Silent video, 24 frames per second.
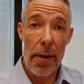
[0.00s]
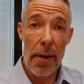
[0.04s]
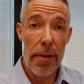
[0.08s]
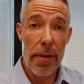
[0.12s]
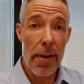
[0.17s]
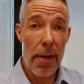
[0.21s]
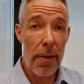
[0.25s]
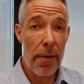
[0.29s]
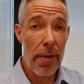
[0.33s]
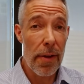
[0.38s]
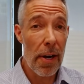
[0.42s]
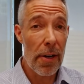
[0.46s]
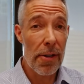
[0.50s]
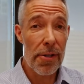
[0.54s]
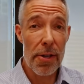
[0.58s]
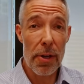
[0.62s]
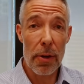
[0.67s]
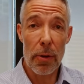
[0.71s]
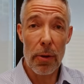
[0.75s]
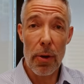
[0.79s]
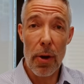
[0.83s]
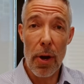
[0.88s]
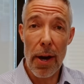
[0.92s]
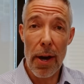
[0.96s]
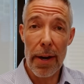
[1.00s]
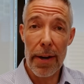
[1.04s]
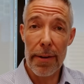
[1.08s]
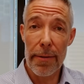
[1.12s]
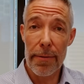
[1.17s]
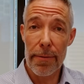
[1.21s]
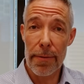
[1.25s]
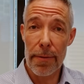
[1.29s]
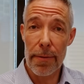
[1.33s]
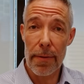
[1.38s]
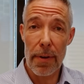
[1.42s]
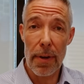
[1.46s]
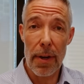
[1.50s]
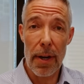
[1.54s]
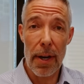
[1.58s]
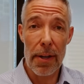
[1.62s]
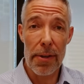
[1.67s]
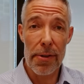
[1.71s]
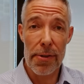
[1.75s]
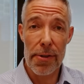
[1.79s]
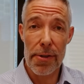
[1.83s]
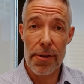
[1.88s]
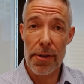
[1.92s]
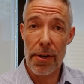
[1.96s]
There's a lot of
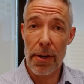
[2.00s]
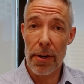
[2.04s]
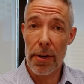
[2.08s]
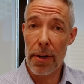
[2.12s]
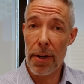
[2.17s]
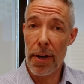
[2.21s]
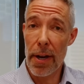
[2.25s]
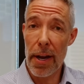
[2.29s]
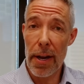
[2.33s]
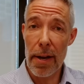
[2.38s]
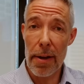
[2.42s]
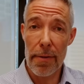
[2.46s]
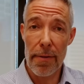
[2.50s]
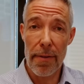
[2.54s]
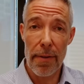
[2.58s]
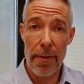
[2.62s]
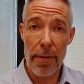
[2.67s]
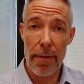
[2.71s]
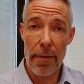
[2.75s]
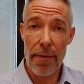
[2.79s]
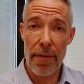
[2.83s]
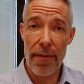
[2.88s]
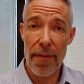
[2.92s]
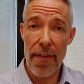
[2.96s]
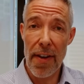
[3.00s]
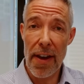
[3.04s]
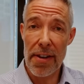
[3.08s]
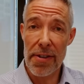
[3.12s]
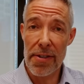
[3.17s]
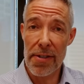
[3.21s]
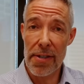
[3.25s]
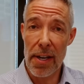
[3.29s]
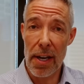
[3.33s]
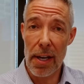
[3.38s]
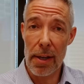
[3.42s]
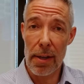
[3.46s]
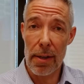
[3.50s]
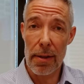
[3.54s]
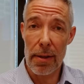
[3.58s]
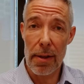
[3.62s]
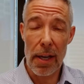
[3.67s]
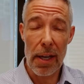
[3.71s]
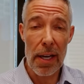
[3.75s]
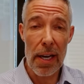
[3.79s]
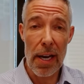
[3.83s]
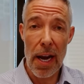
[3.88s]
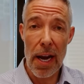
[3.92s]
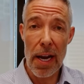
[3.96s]
uncertainty facing the
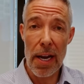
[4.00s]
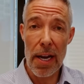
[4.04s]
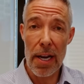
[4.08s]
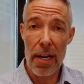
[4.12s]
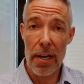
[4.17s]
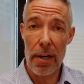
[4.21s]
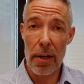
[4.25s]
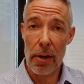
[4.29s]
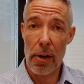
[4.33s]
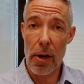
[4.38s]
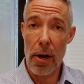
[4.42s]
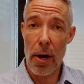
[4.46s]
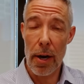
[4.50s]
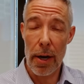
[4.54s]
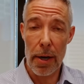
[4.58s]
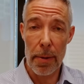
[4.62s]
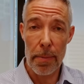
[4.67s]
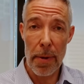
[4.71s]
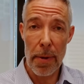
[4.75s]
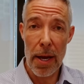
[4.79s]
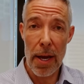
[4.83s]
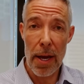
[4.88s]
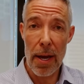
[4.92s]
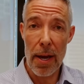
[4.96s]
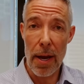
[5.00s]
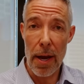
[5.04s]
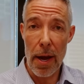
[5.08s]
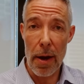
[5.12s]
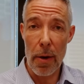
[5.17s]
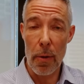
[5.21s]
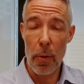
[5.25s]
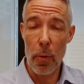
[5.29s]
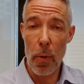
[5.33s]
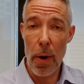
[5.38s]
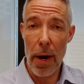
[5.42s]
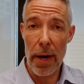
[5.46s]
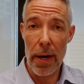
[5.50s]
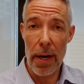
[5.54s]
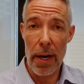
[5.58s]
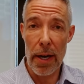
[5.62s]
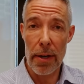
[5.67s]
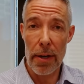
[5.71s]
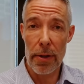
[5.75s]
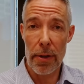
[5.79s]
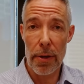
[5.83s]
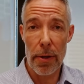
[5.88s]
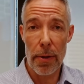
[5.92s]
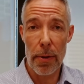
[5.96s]
Canadian economy. It went
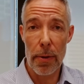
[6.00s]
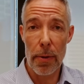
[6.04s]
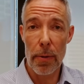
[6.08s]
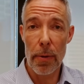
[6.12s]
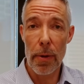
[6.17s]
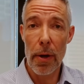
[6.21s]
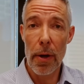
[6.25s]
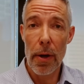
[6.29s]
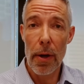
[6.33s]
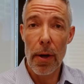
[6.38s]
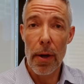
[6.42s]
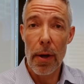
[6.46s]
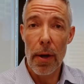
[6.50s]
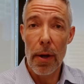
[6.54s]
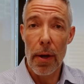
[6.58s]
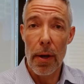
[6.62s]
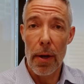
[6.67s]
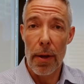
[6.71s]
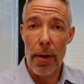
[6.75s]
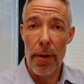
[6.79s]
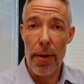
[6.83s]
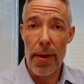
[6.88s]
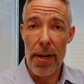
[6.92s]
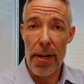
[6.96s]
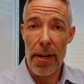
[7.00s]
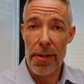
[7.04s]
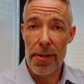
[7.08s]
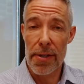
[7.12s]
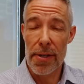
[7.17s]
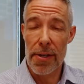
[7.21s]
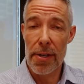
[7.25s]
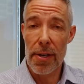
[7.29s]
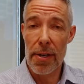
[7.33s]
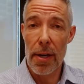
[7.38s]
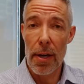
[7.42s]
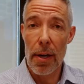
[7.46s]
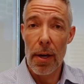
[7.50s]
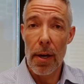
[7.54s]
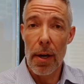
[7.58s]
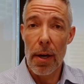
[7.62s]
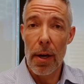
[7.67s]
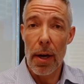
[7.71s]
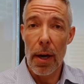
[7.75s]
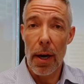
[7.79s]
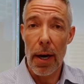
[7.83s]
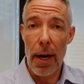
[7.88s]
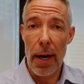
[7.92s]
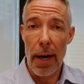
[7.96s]
into this
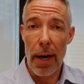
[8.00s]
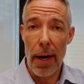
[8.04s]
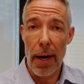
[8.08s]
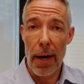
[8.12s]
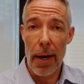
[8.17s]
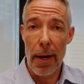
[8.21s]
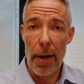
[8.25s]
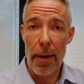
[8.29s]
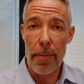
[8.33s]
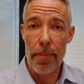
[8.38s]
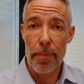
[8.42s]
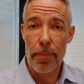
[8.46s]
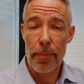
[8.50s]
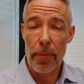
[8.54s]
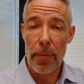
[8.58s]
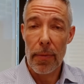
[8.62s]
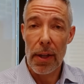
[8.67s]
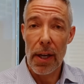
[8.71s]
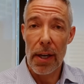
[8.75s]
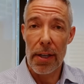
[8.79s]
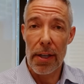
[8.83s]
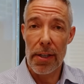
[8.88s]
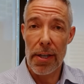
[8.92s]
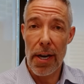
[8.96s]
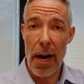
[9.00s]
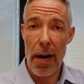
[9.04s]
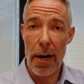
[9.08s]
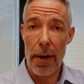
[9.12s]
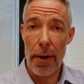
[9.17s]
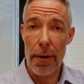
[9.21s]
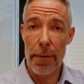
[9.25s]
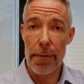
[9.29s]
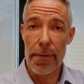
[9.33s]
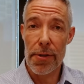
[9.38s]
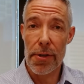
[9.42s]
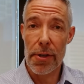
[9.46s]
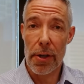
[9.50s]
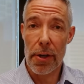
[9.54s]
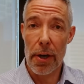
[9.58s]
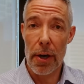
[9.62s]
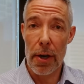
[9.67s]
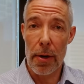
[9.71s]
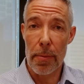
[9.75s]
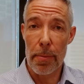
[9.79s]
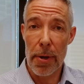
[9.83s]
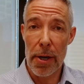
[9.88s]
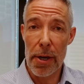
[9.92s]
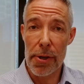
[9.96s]
tariff
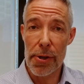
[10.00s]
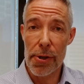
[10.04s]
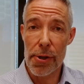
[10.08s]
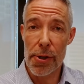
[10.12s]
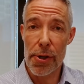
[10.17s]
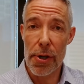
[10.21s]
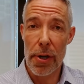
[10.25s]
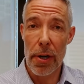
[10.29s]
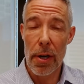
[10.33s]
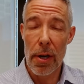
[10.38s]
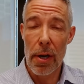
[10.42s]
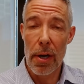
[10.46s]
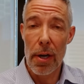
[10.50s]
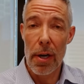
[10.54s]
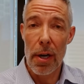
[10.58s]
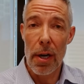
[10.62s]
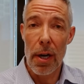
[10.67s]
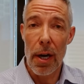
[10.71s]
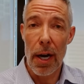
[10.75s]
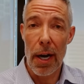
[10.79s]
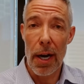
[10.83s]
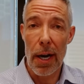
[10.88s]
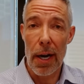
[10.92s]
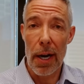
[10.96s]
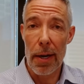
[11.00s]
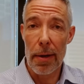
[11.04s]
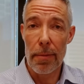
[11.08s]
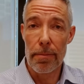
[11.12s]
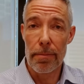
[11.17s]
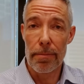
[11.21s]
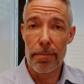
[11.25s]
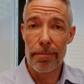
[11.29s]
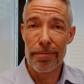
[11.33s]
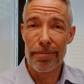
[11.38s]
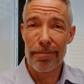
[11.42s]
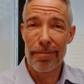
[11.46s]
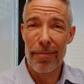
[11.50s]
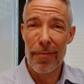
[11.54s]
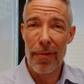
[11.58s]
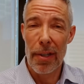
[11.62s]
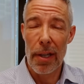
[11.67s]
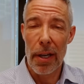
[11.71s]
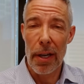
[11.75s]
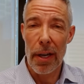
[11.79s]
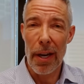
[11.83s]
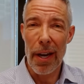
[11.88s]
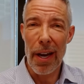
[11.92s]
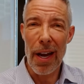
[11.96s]
skirmish
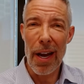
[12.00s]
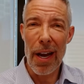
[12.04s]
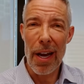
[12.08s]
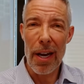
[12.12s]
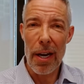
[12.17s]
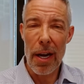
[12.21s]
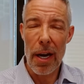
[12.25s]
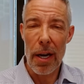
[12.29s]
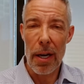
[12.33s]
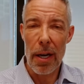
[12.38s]
in